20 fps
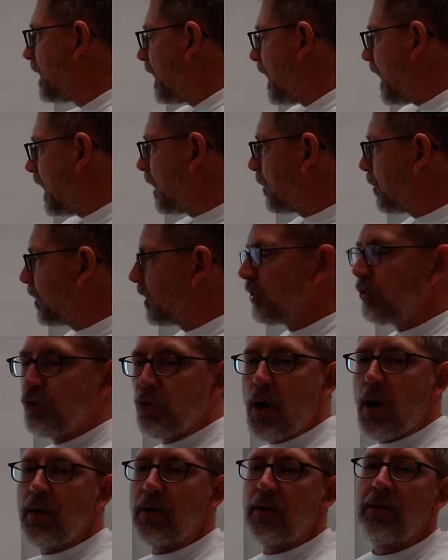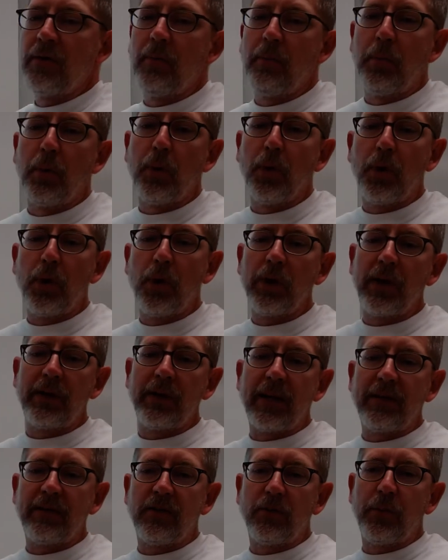and I'm going to draw it on the board, and
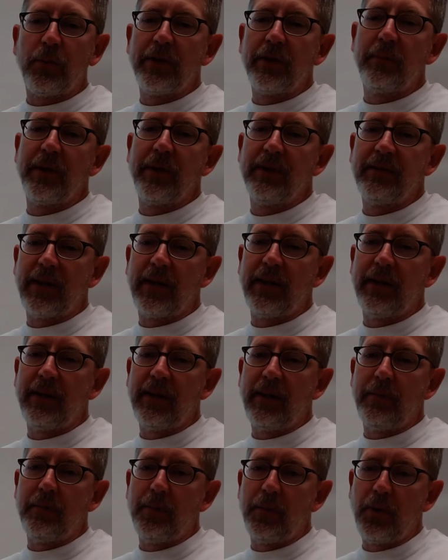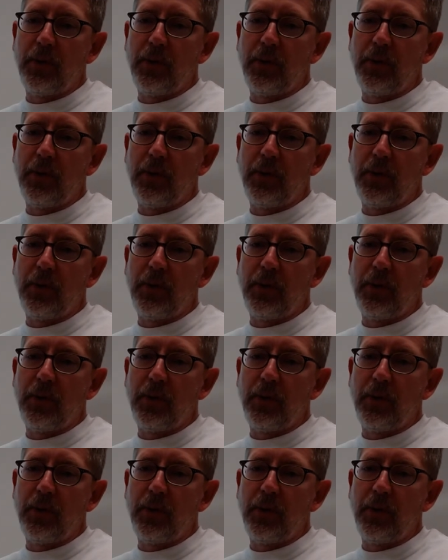that's the way you'll be setting up